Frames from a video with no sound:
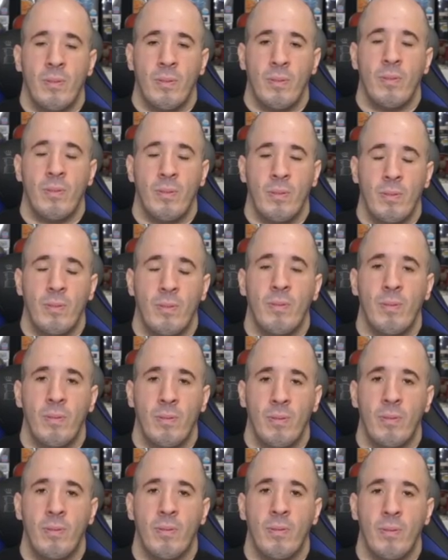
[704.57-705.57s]

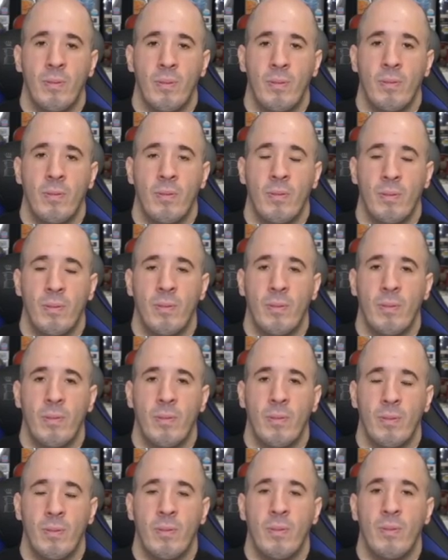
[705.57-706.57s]

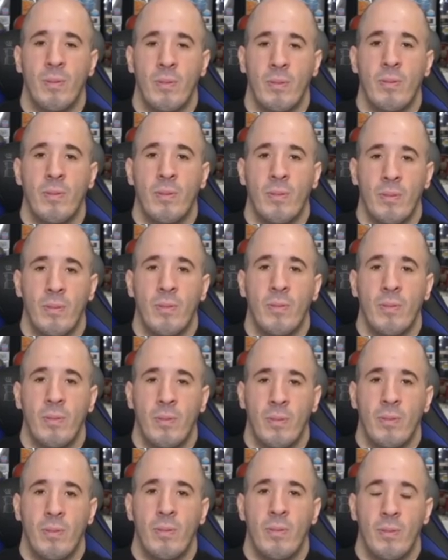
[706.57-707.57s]

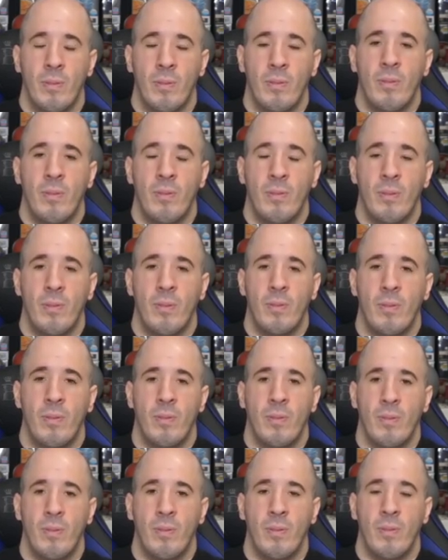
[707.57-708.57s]

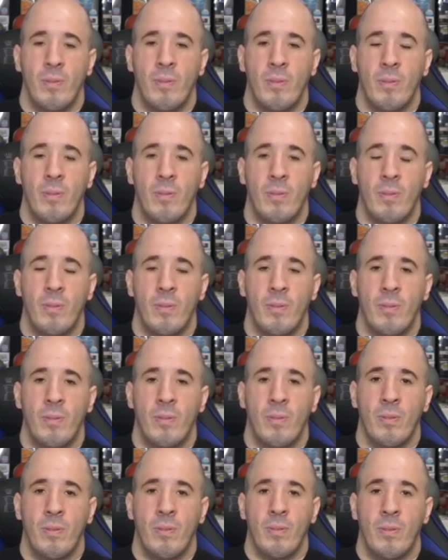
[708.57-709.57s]

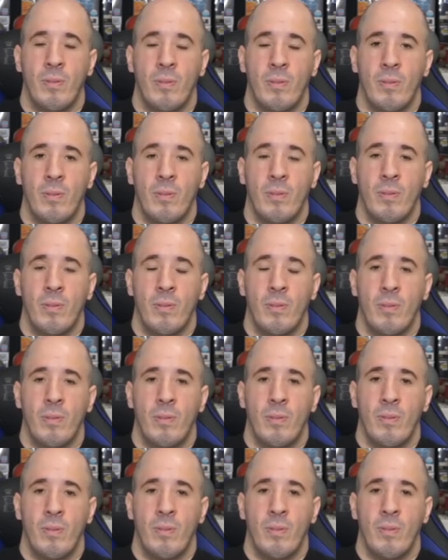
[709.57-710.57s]

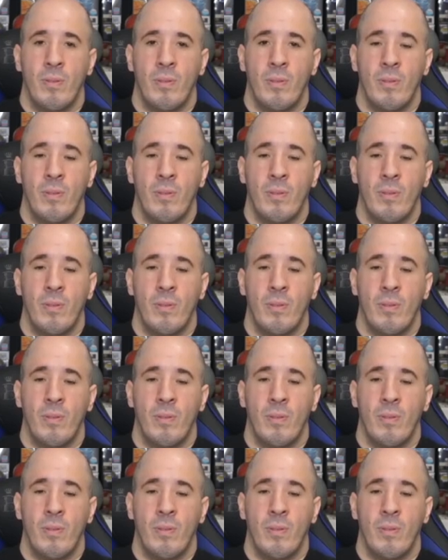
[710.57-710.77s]
(not speaking)